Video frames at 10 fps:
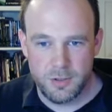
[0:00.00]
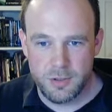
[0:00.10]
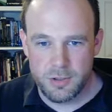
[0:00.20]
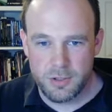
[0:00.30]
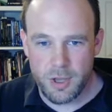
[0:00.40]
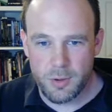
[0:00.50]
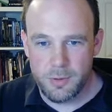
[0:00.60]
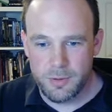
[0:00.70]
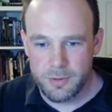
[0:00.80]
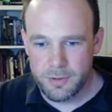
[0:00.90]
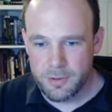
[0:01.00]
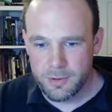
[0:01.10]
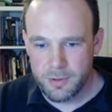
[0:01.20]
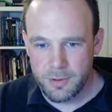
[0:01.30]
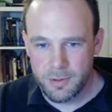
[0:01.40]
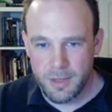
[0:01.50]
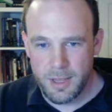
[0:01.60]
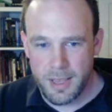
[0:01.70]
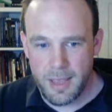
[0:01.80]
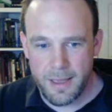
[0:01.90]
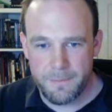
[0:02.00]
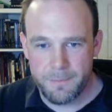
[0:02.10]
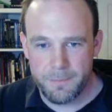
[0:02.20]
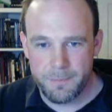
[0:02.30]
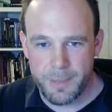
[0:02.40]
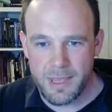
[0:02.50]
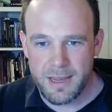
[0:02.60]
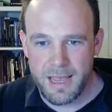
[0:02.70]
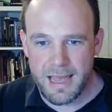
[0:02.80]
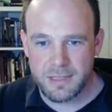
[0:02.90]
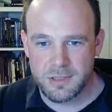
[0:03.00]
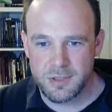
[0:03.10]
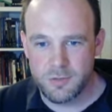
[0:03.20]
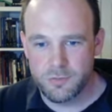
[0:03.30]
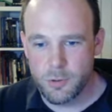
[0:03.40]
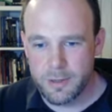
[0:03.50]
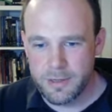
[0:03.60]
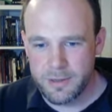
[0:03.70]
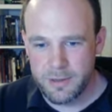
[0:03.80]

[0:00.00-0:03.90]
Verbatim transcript: So, um, being as Ruan